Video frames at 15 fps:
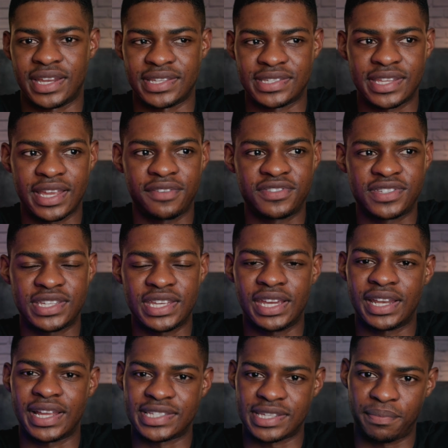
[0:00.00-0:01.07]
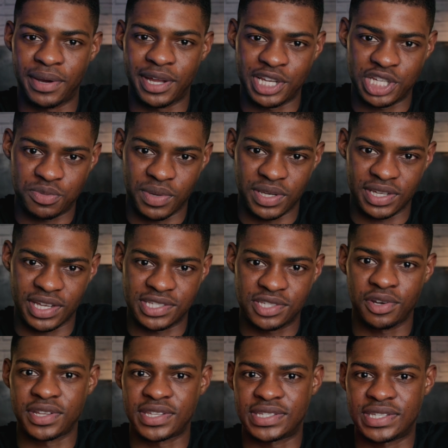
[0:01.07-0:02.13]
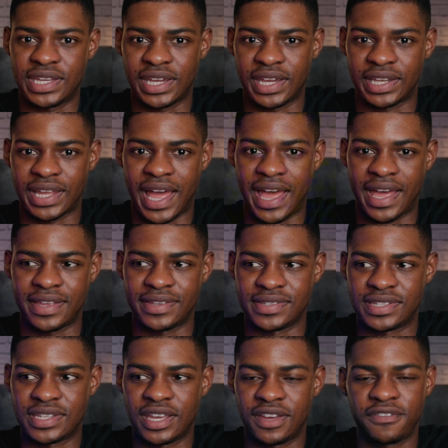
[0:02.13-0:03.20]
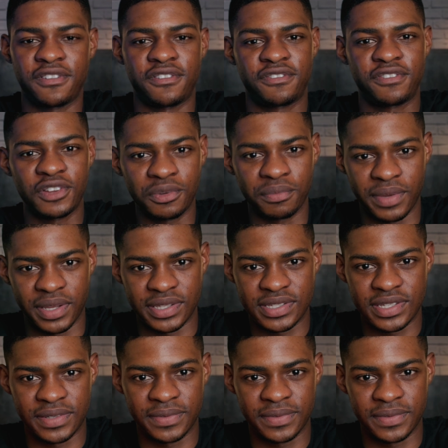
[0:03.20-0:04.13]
that instead of seeing it as a punishment, I started seeing it as fulfillment.